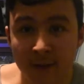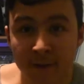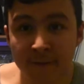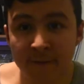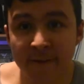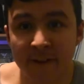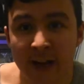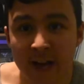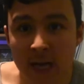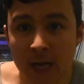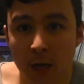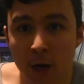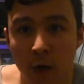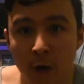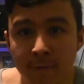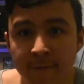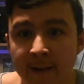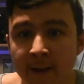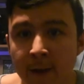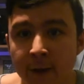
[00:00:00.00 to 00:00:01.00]
the fate
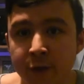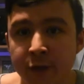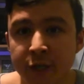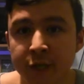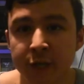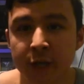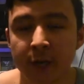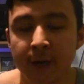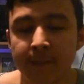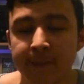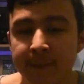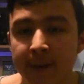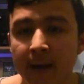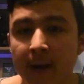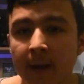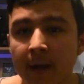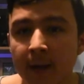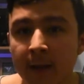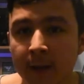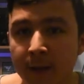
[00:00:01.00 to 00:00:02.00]
of YouTube.
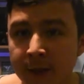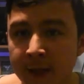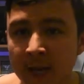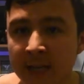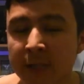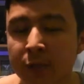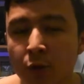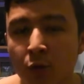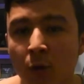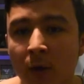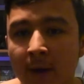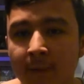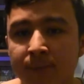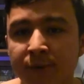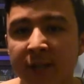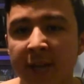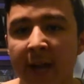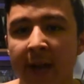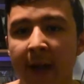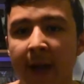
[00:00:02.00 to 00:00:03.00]
That's all I'm
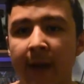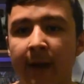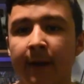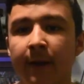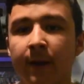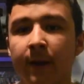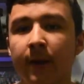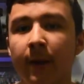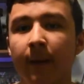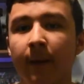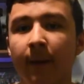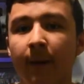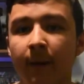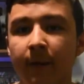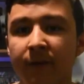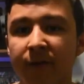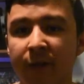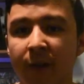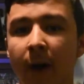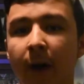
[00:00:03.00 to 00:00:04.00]
saying.
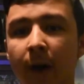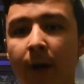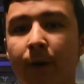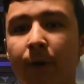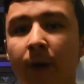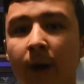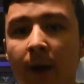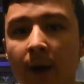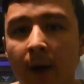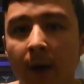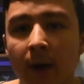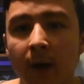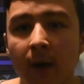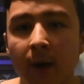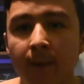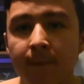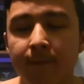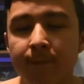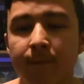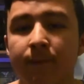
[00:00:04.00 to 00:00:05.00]
So
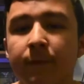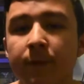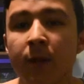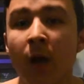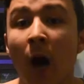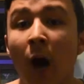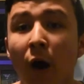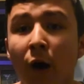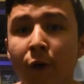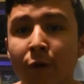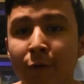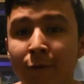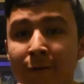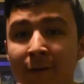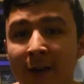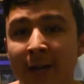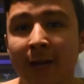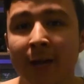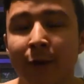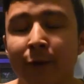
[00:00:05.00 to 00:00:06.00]

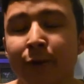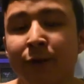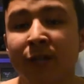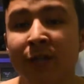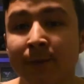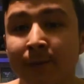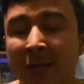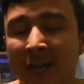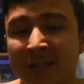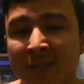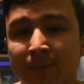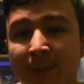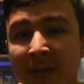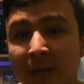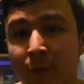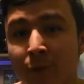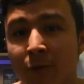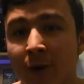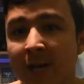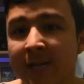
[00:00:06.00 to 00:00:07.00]
hopefully YouTube does make
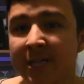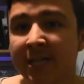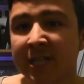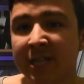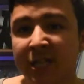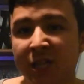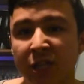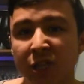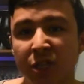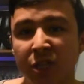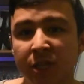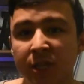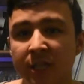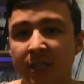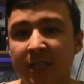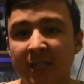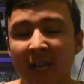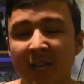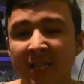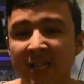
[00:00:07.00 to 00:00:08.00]
the right
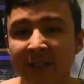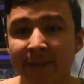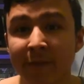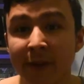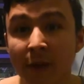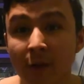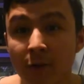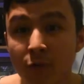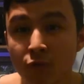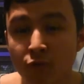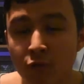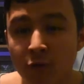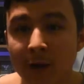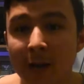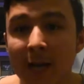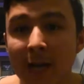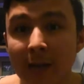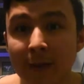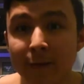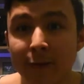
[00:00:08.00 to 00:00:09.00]
decisions, does something
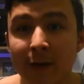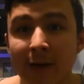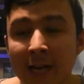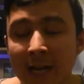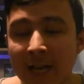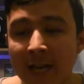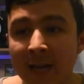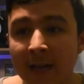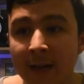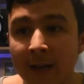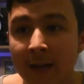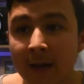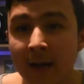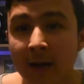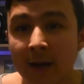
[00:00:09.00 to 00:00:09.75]
really, really